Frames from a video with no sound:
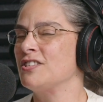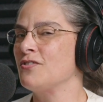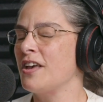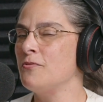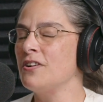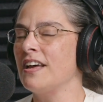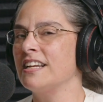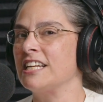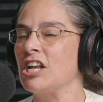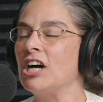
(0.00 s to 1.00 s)
So they were not
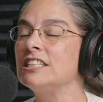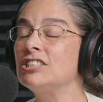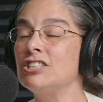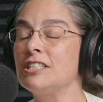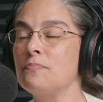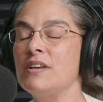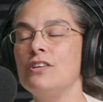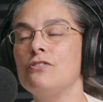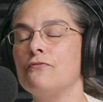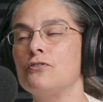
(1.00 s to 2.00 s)
acknowledged as
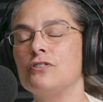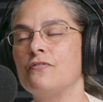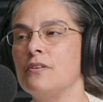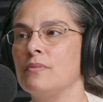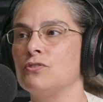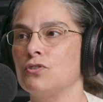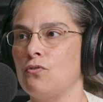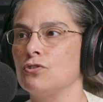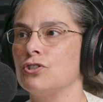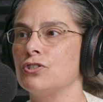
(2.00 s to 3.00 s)
being the first female
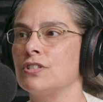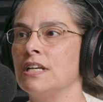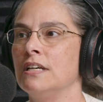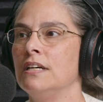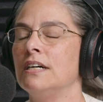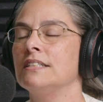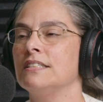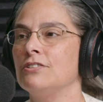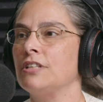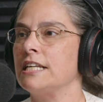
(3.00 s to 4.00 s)
soldiers
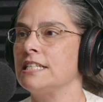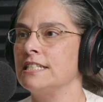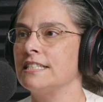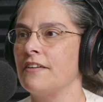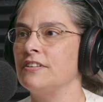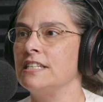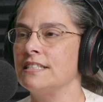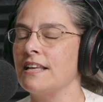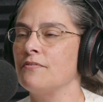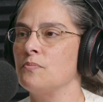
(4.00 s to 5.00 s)
until
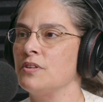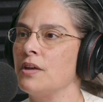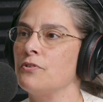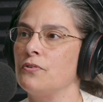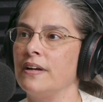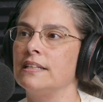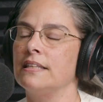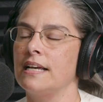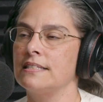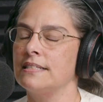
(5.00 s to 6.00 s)
1977 when they were granted
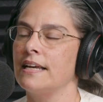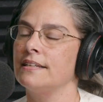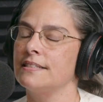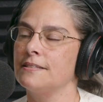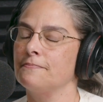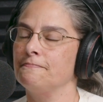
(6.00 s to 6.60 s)
that status.